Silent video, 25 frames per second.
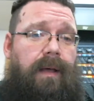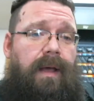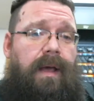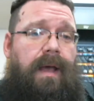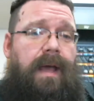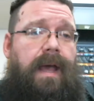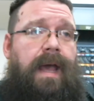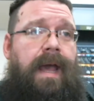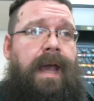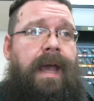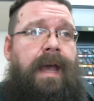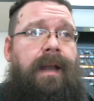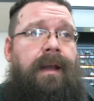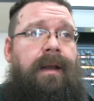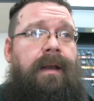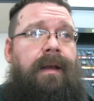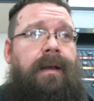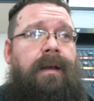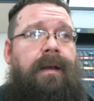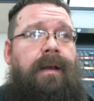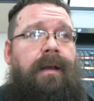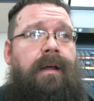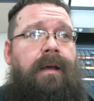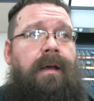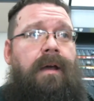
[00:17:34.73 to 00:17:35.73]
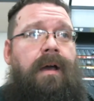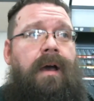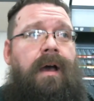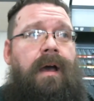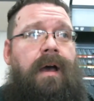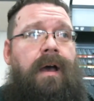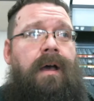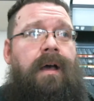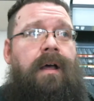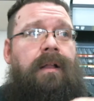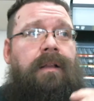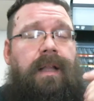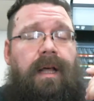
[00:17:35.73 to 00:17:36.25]
And
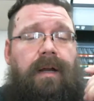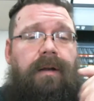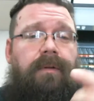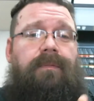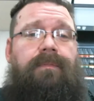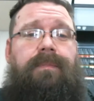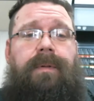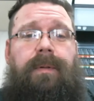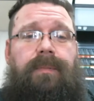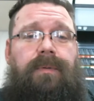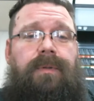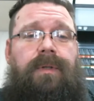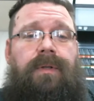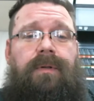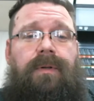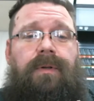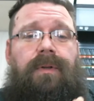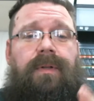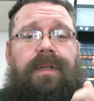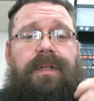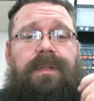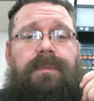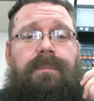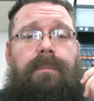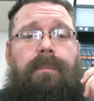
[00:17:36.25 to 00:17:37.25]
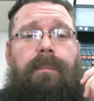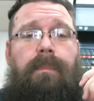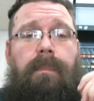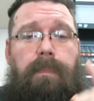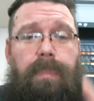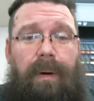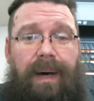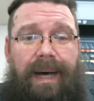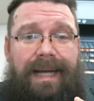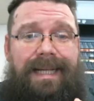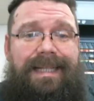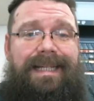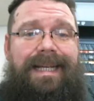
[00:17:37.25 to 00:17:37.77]
a lot of people don't know this,
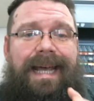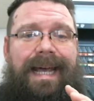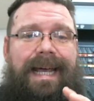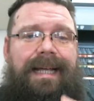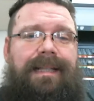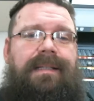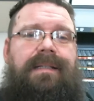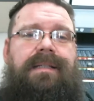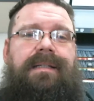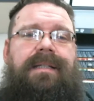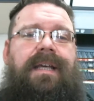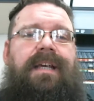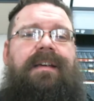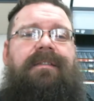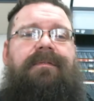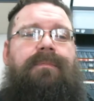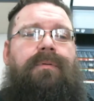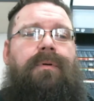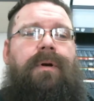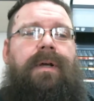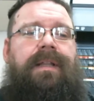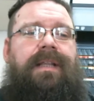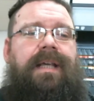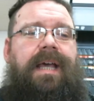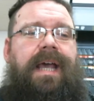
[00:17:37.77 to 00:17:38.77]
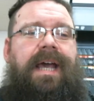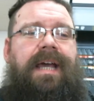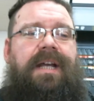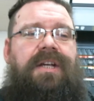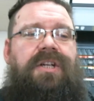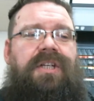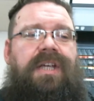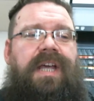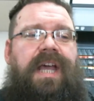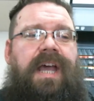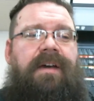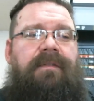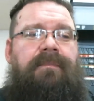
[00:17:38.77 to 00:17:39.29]
but at the save point, they
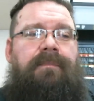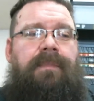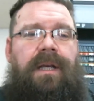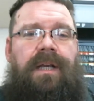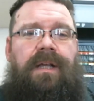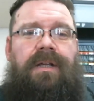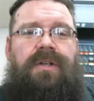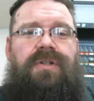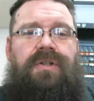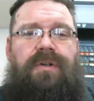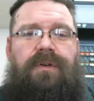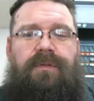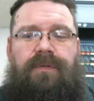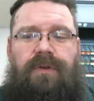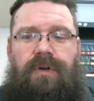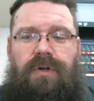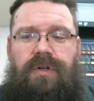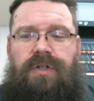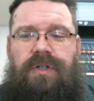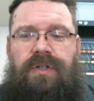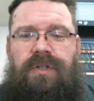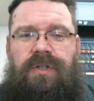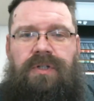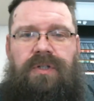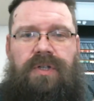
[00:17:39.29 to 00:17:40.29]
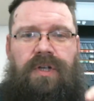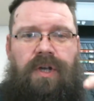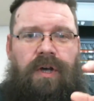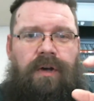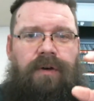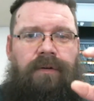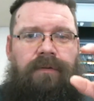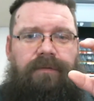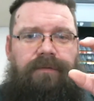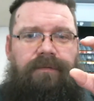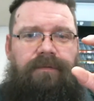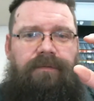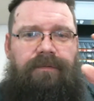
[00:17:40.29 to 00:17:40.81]
actually have miniature versions
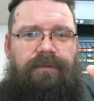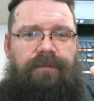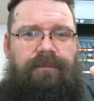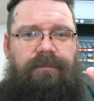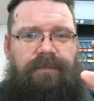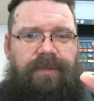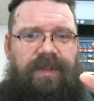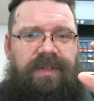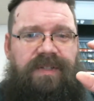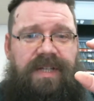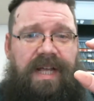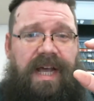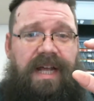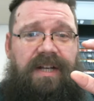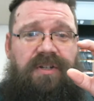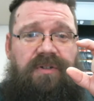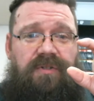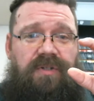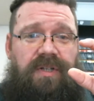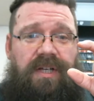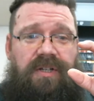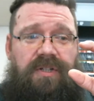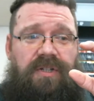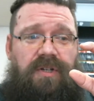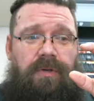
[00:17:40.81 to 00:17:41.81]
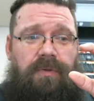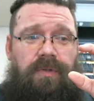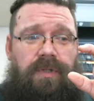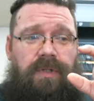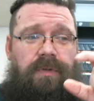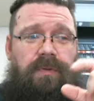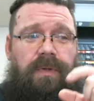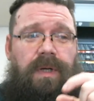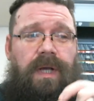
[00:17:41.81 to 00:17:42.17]
of the statues I showed you,